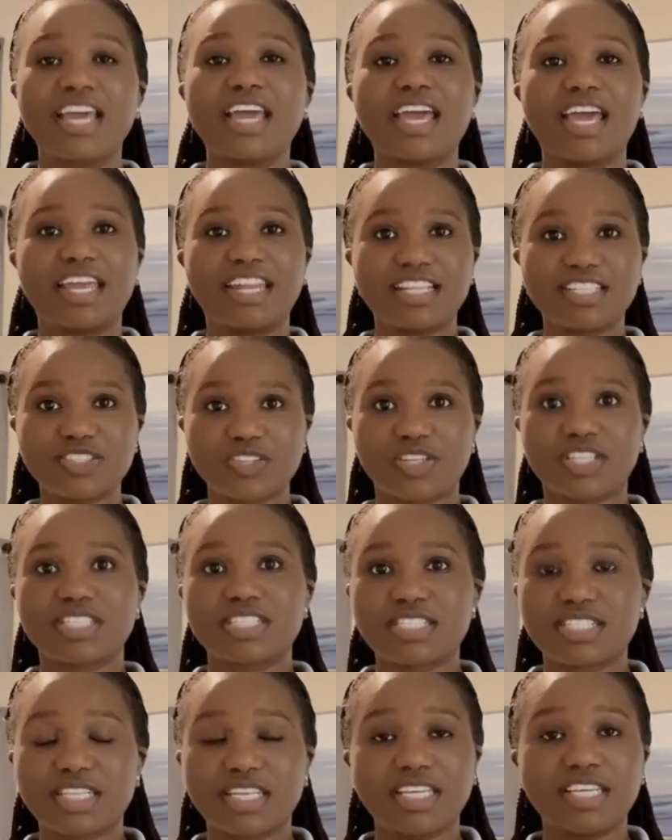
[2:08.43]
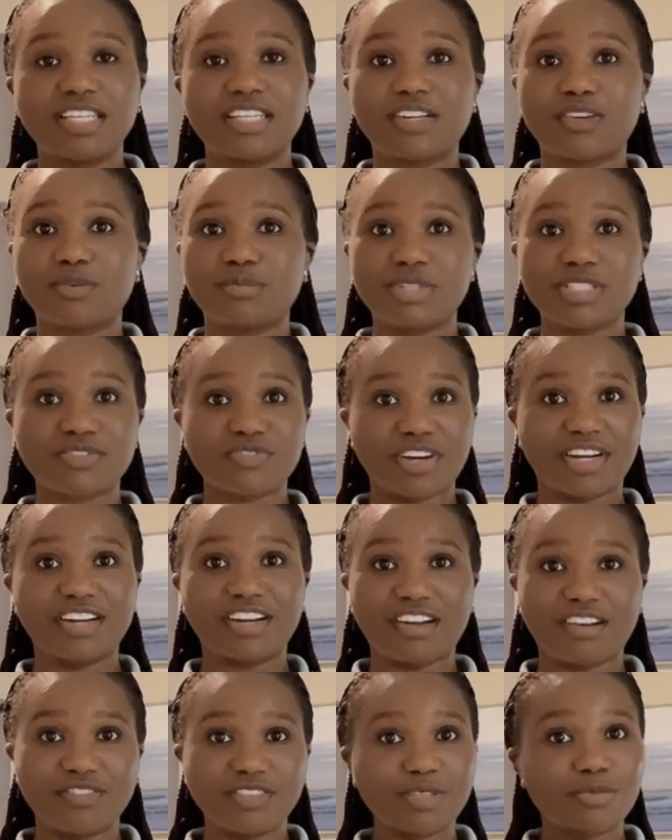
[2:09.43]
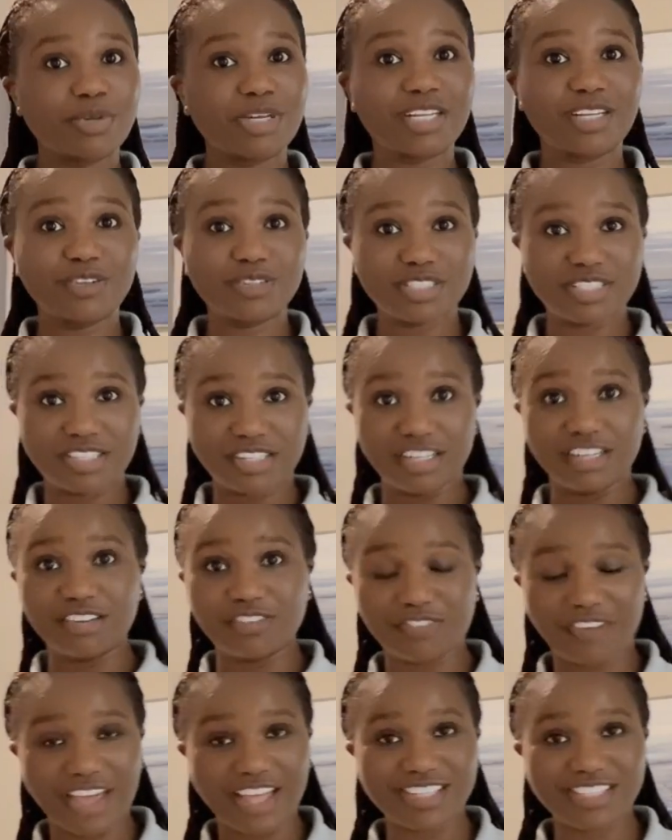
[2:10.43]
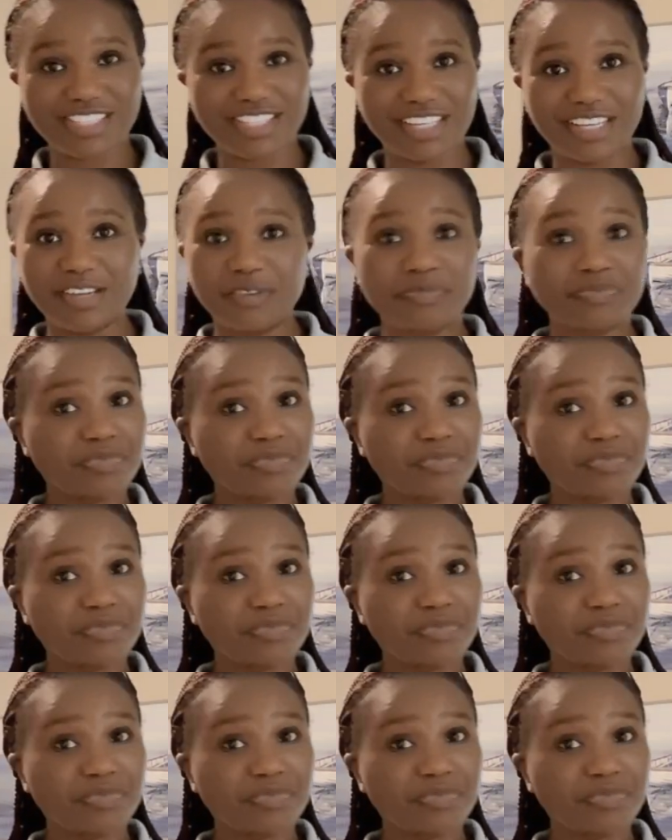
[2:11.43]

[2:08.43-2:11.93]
And as you can see, the room is very comfortable. It looks really fancy.